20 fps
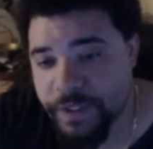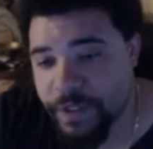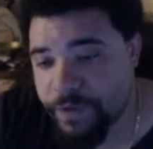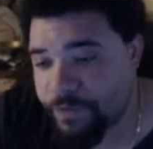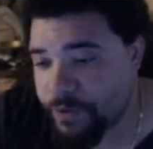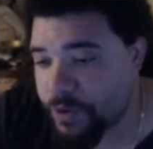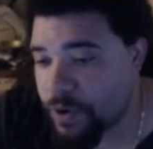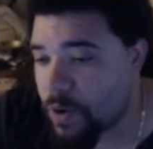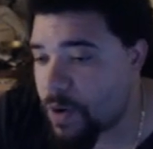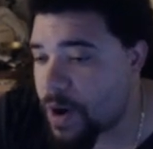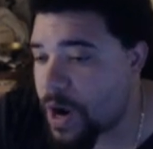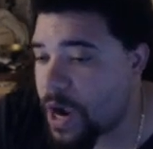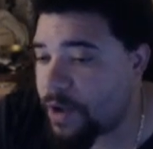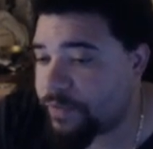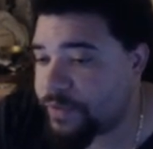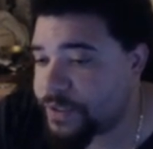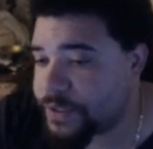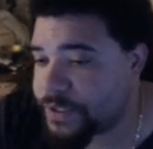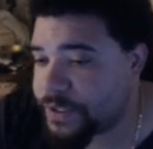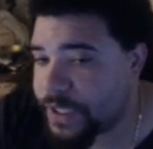if you don't
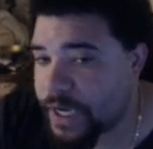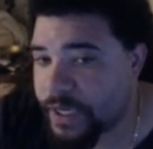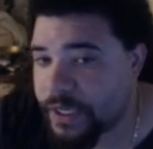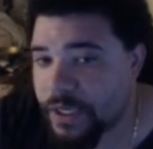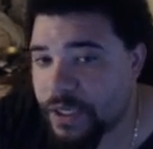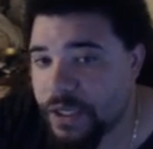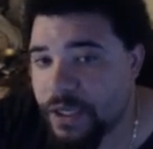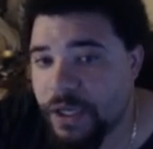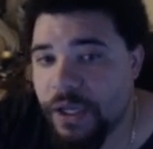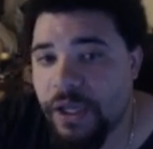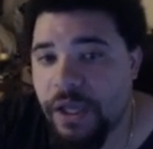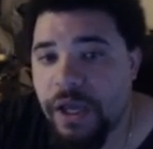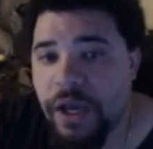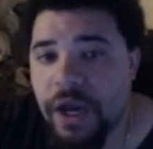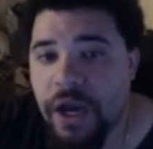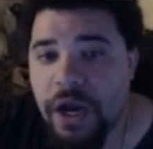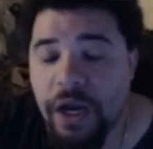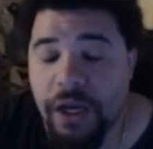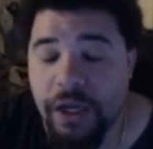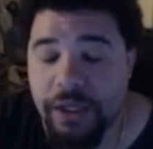have this yet,
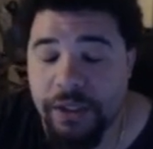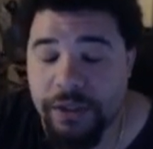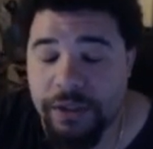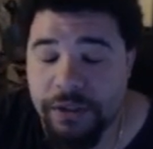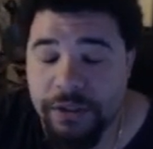uh,